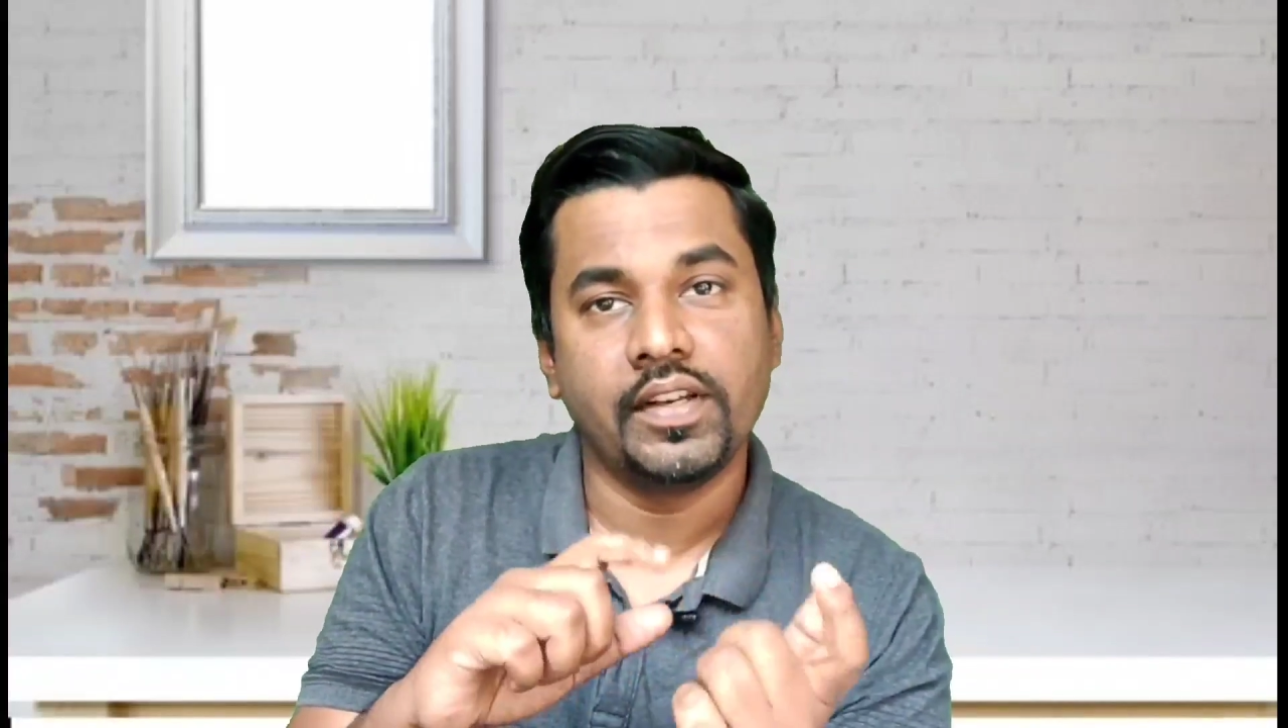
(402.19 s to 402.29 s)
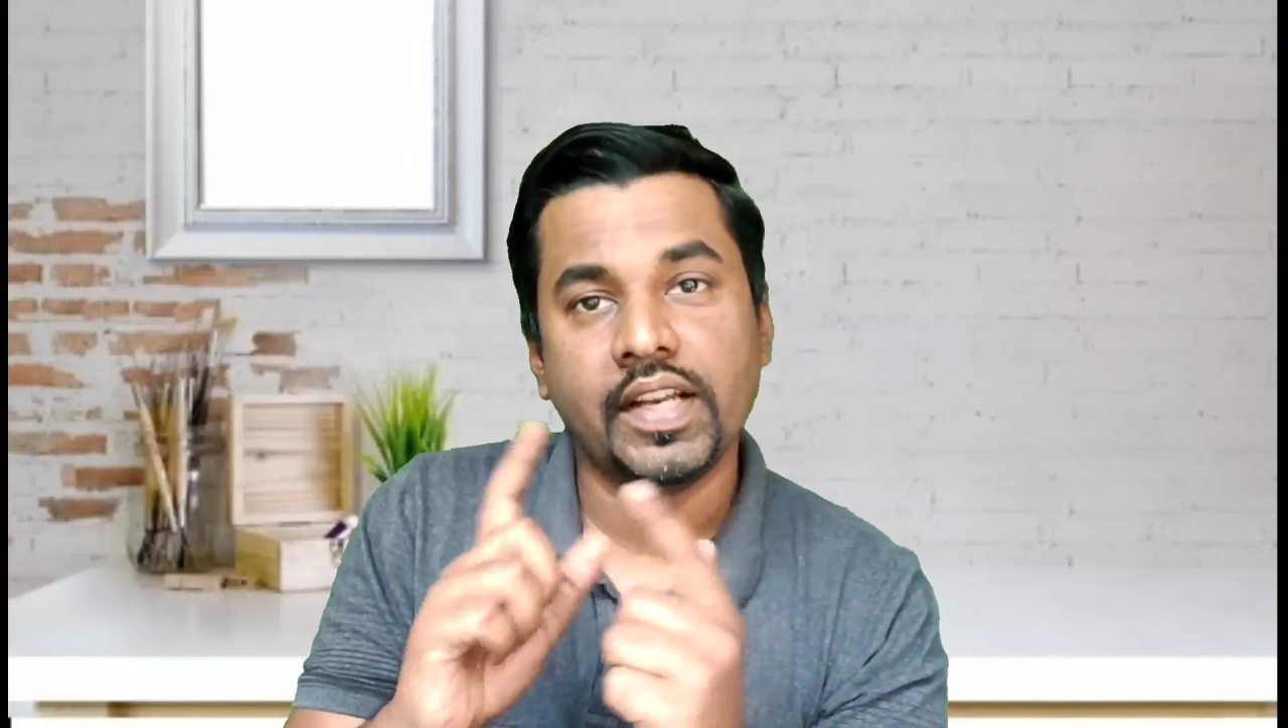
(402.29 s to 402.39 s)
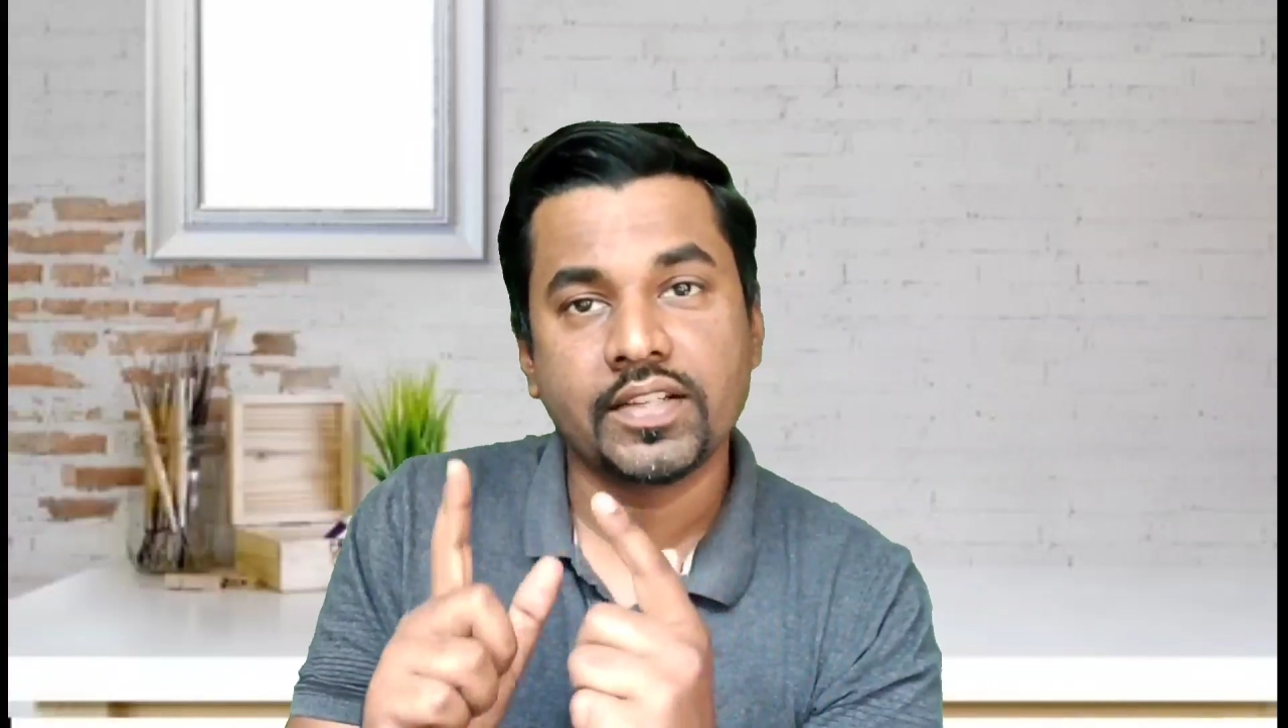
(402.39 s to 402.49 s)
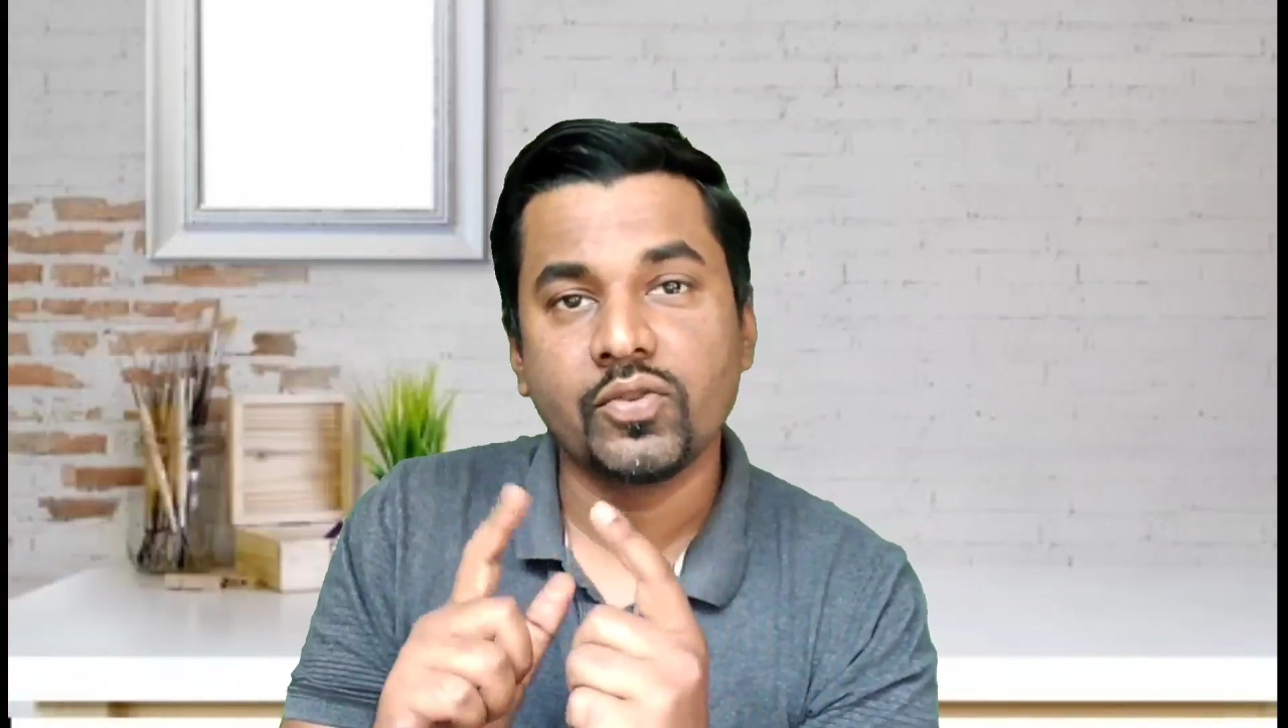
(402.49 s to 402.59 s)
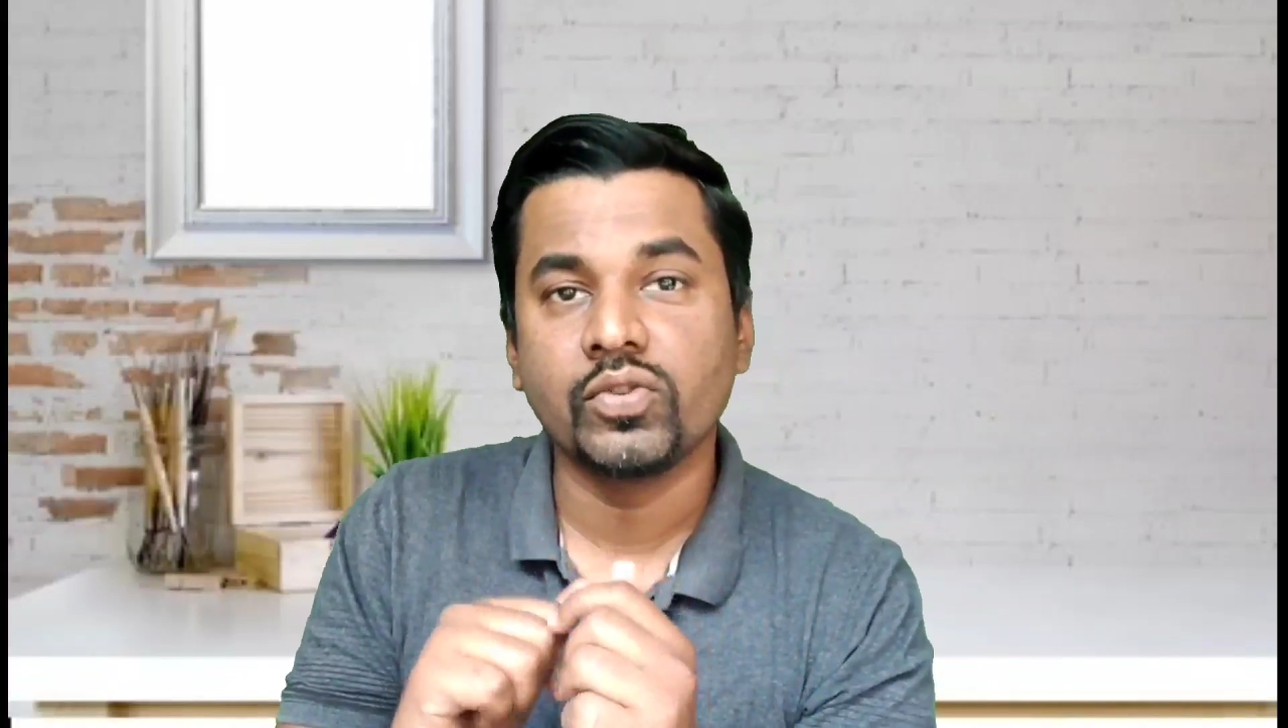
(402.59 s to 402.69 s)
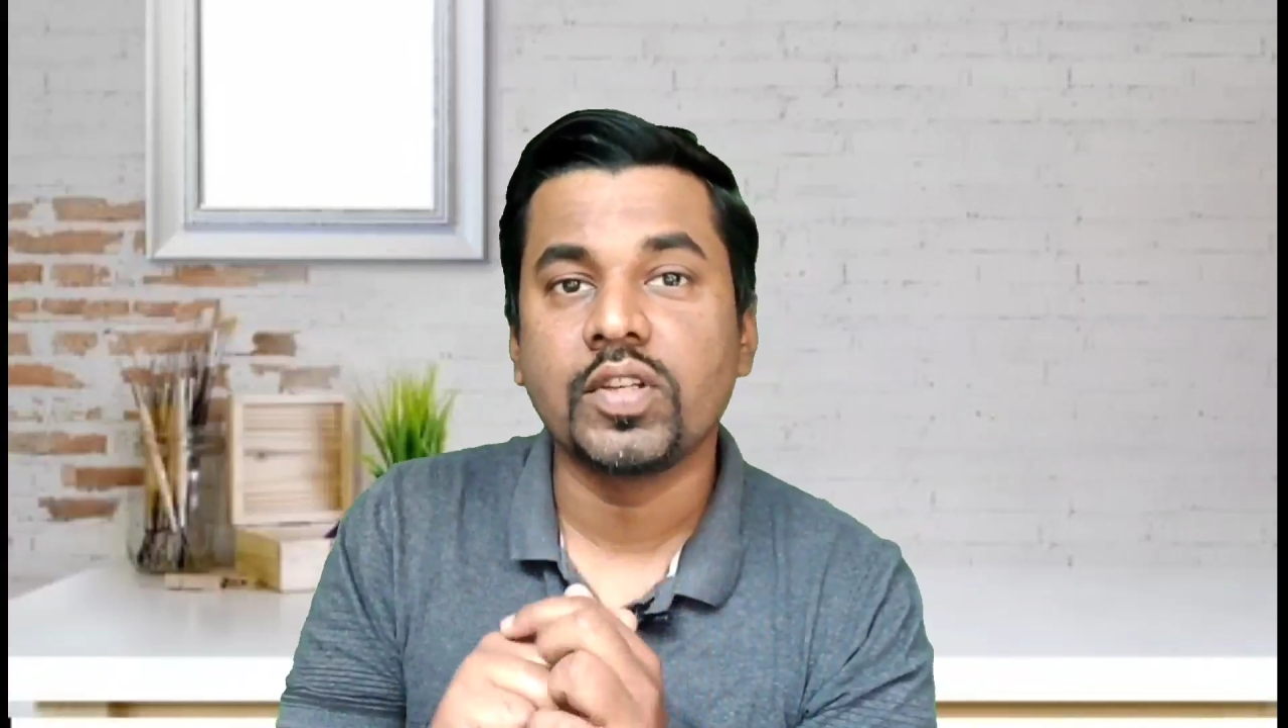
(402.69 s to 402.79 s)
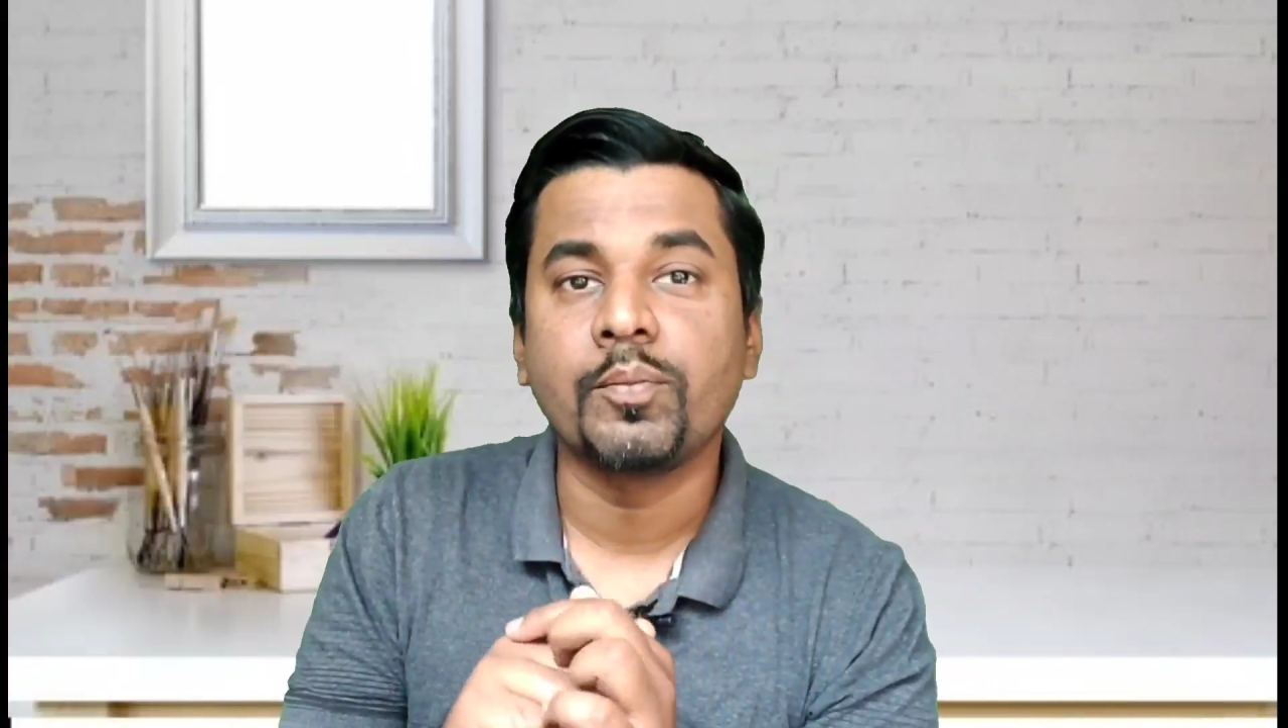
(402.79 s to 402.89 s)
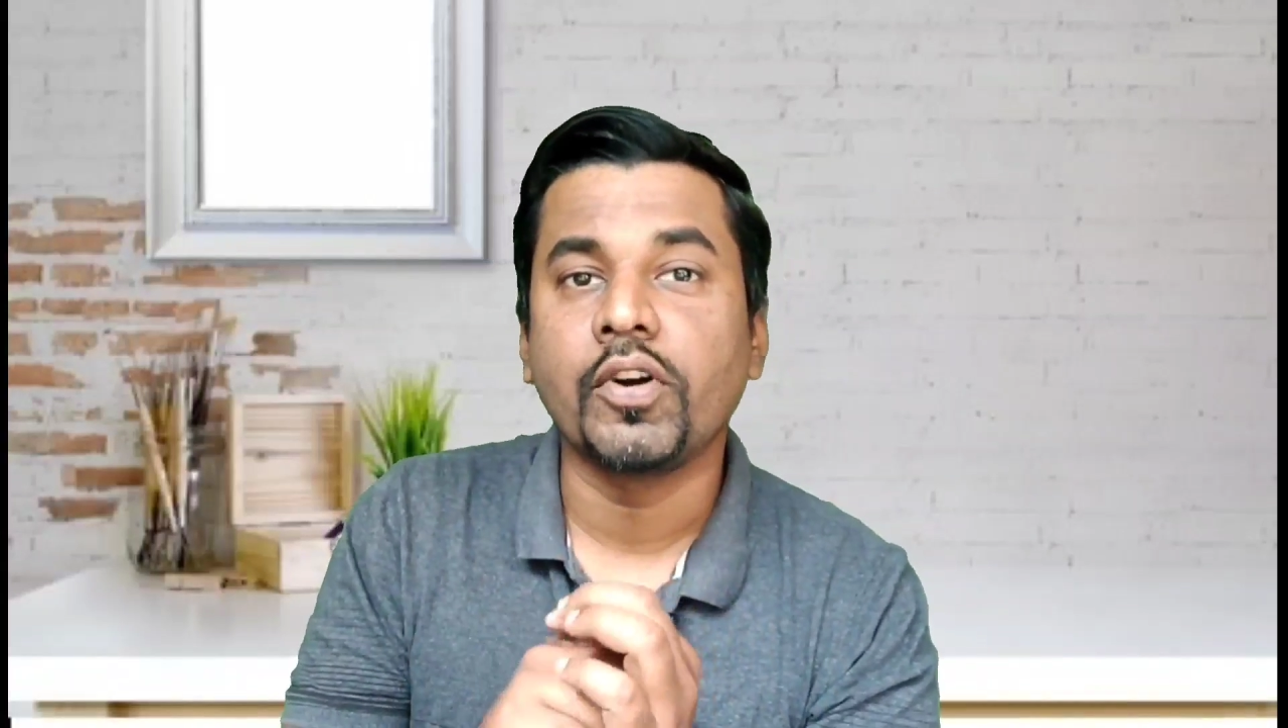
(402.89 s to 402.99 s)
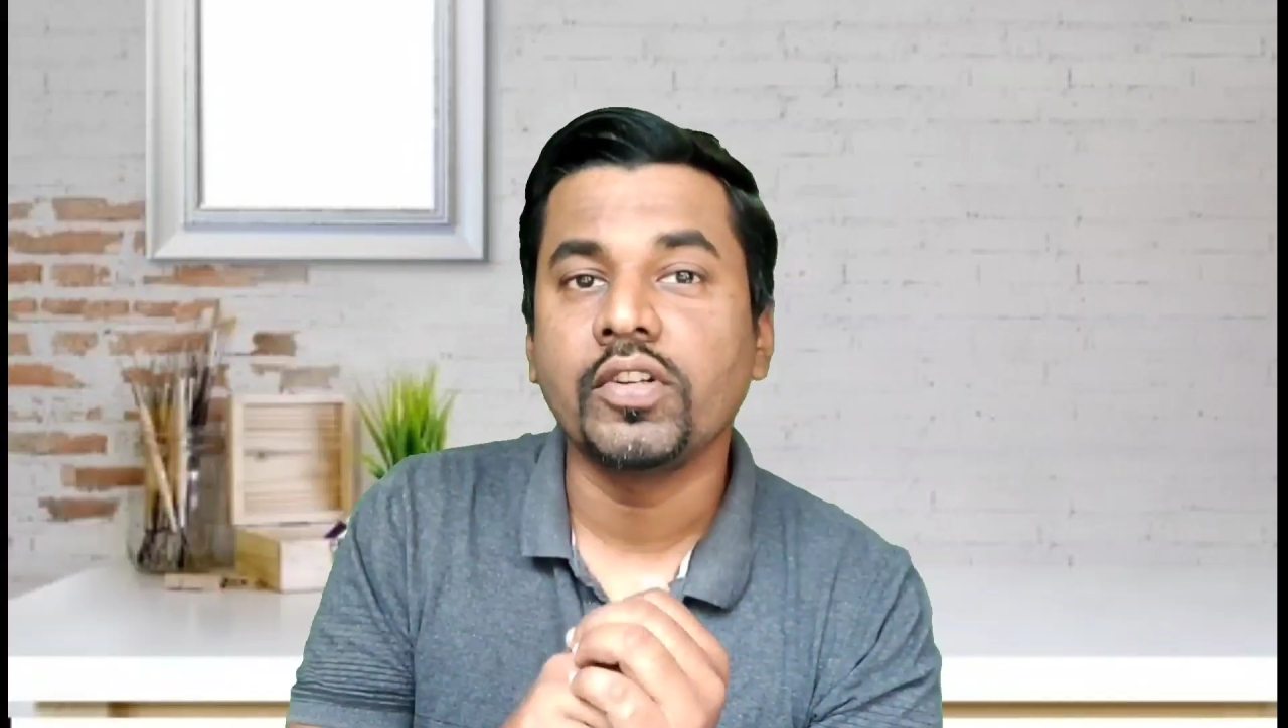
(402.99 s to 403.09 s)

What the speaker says: let's jump